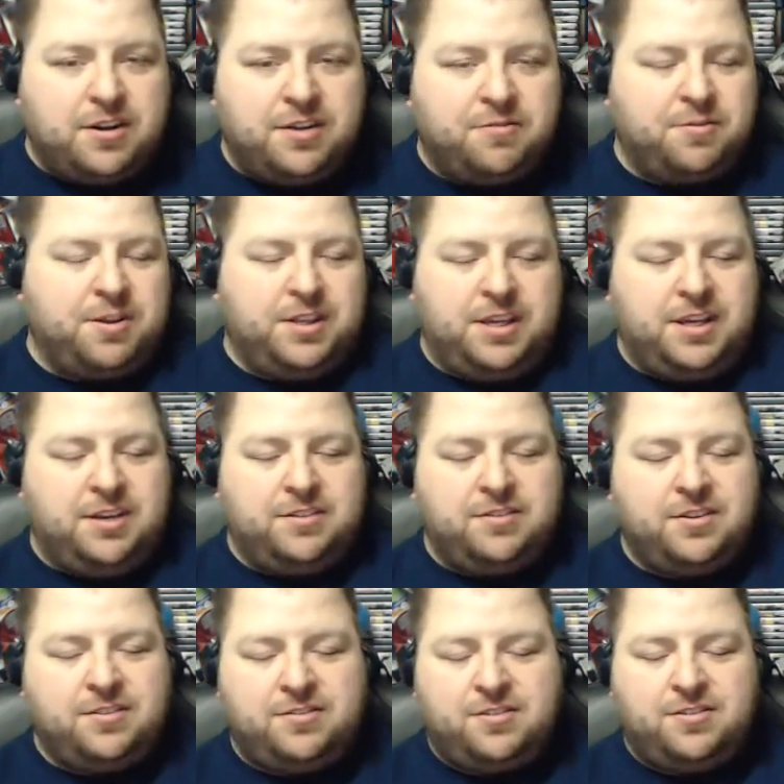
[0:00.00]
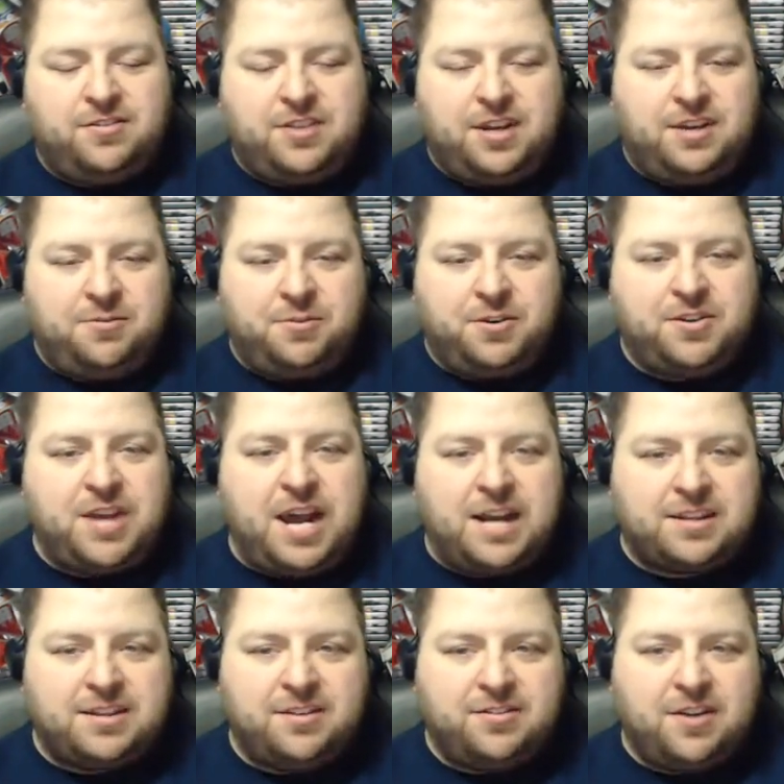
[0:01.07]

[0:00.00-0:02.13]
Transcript: It really is. It's just we tacked this